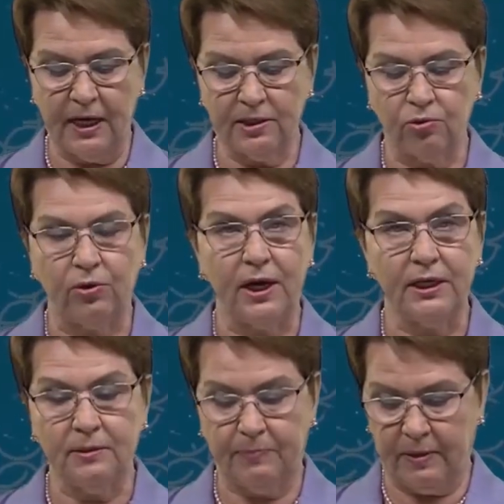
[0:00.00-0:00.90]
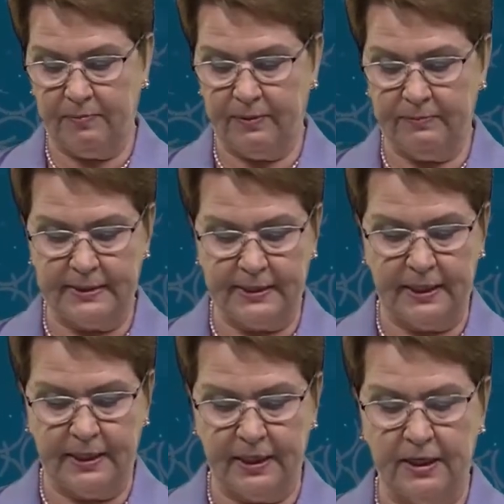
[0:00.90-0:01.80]
feedback
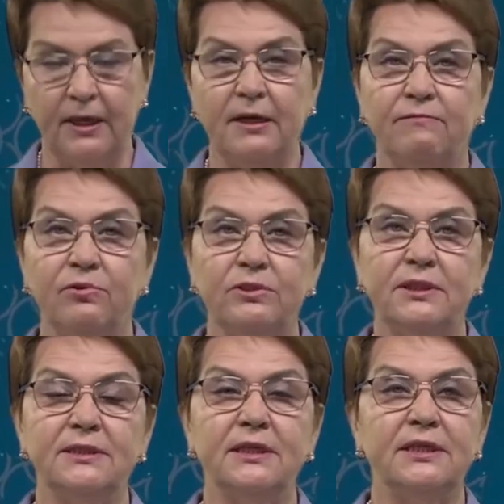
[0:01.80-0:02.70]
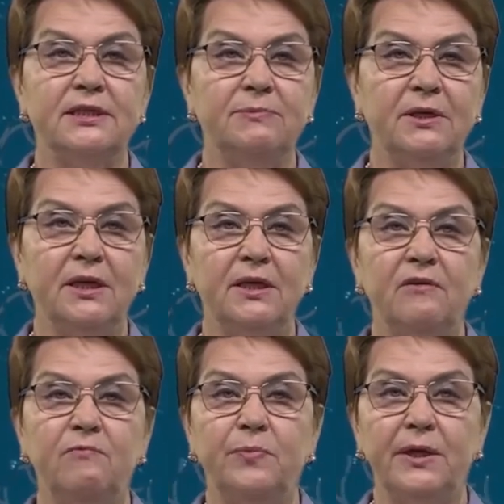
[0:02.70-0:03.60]
on the relevant
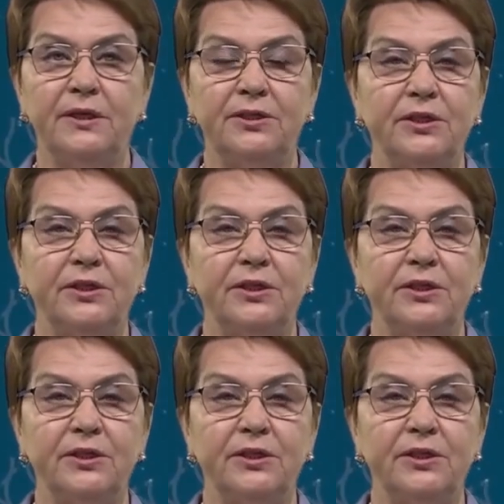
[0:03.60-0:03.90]
problems.